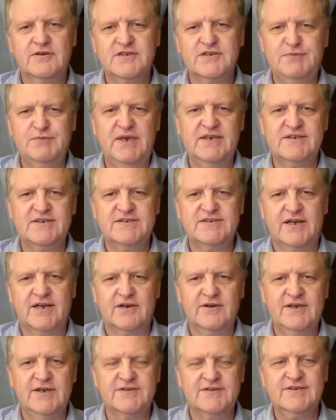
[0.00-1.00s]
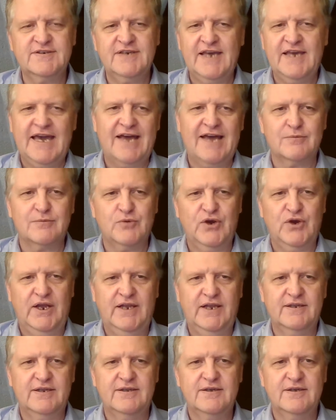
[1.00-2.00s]
speech center has
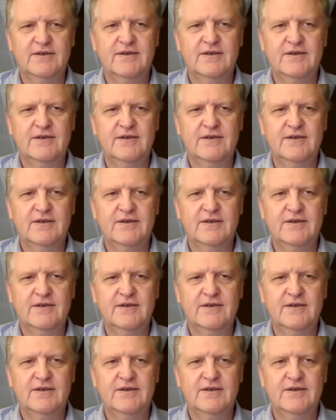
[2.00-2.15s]
calibrated.